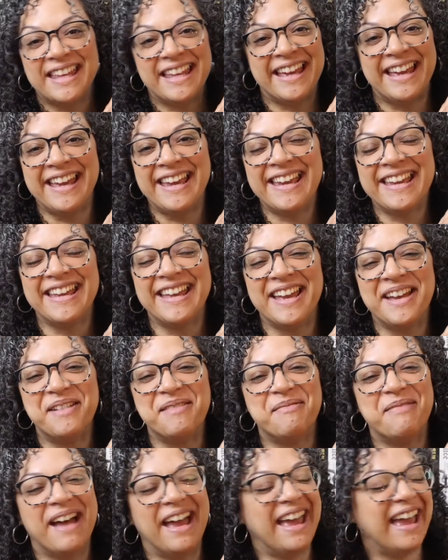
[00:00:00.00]
but
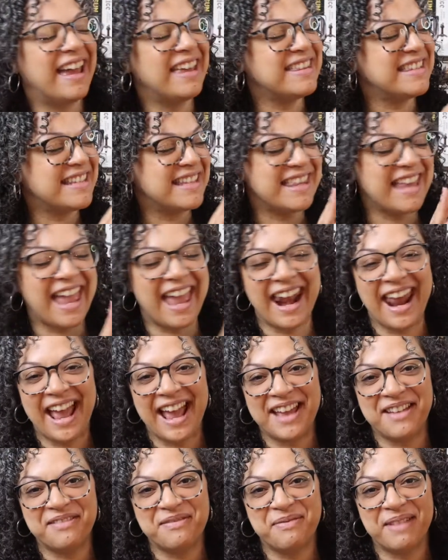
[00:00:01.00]
other than that,
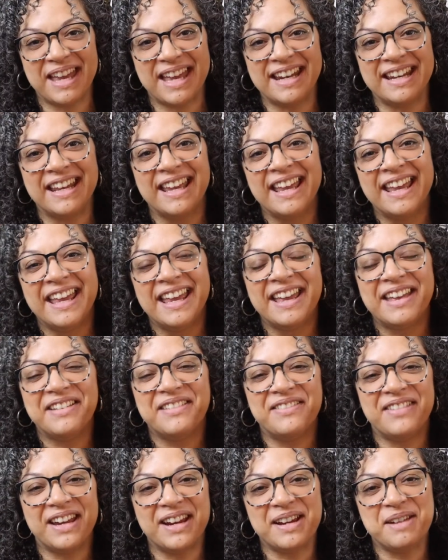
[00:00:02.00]
I've been
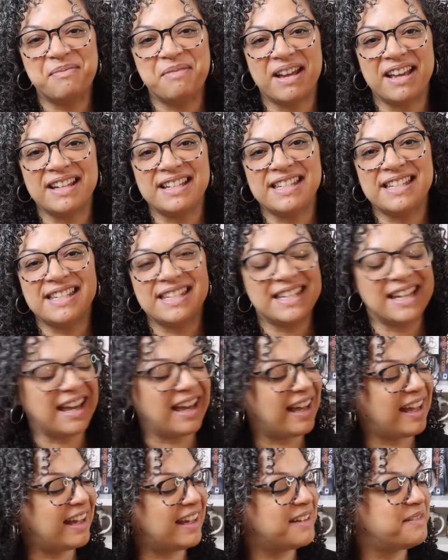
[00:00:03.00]
very much,
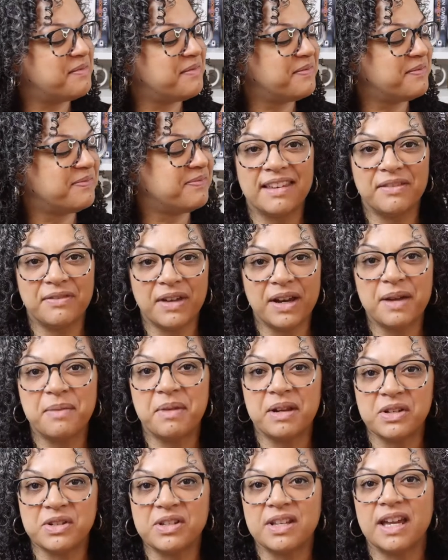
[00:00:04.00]
um, very
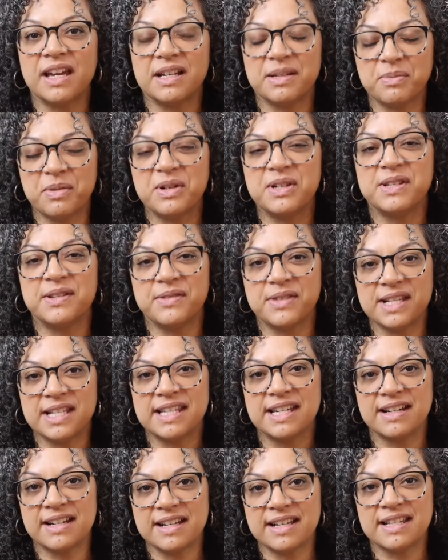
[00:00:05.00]
much liked most of the
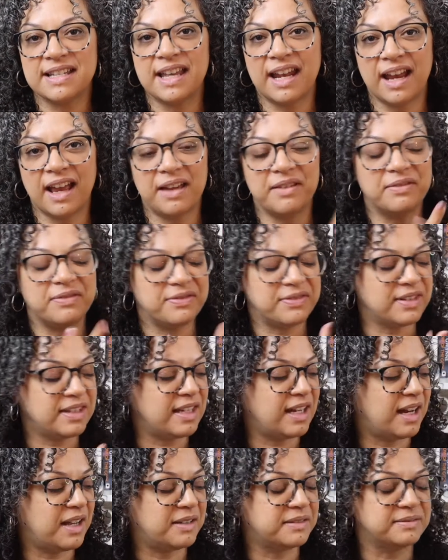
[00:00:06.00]
series that I've,
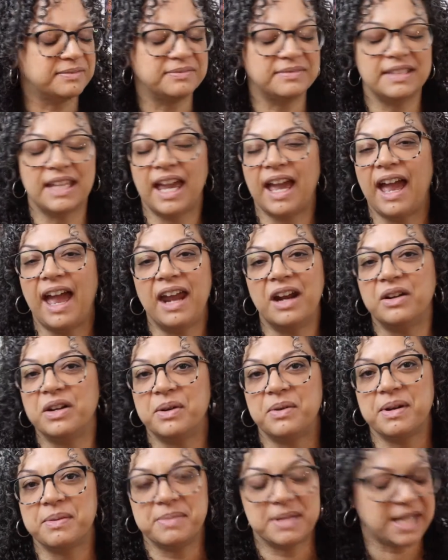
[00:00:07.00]
you know, yeah, I don't
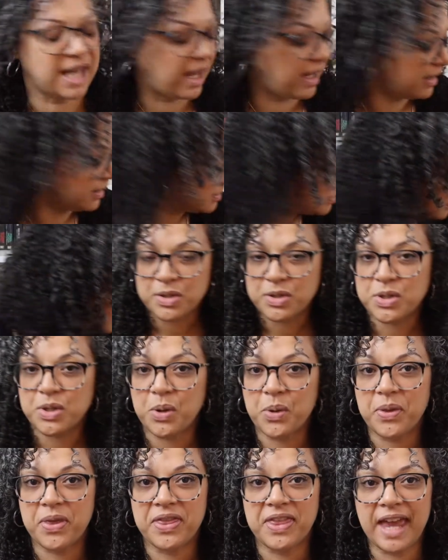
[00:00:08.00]
know what I'm saying.
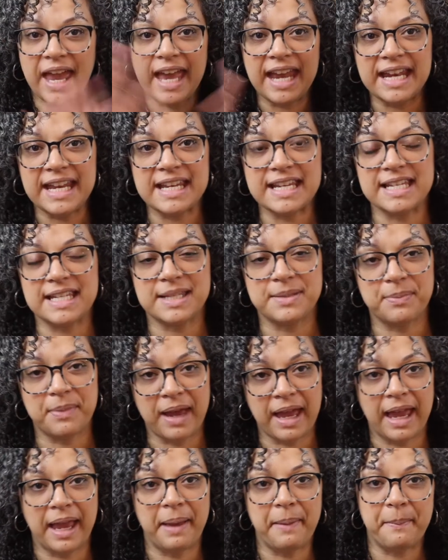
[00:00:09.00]
So that is
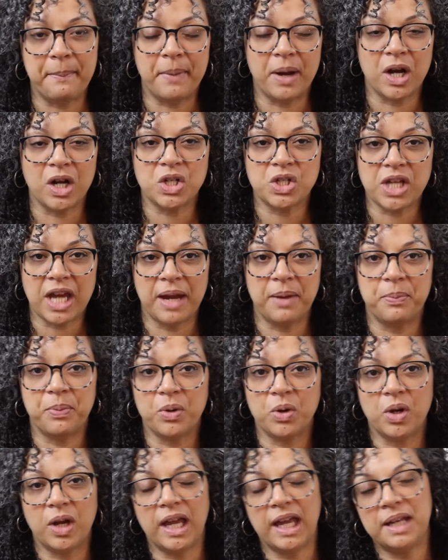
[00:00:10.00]
my March,
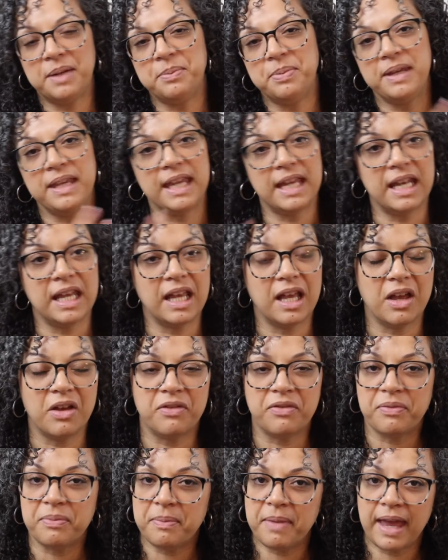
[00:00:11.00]
April, and beginning
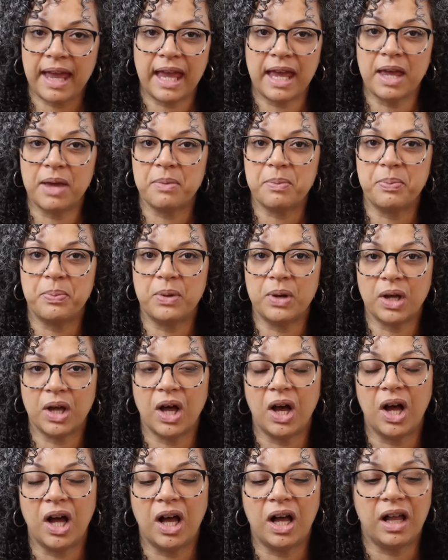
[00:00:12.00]
of May book
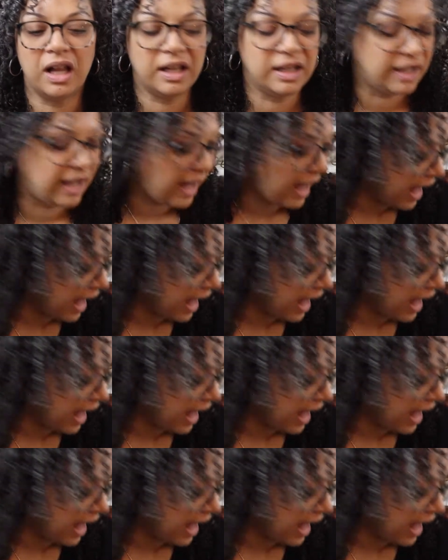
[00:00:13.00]
haul.